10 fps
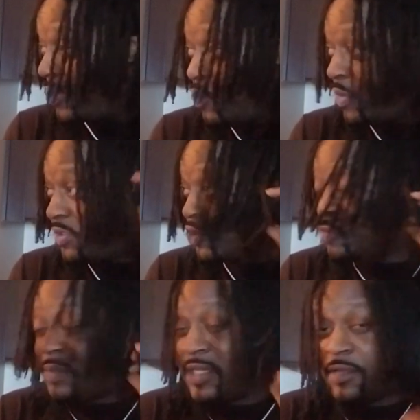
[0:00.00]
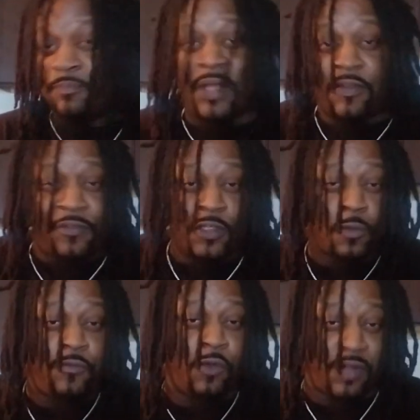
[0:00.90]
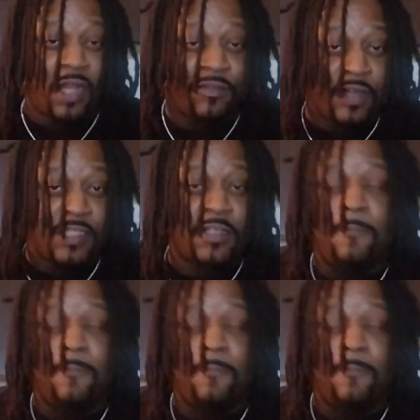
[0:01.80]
going to be beneficial for none of us.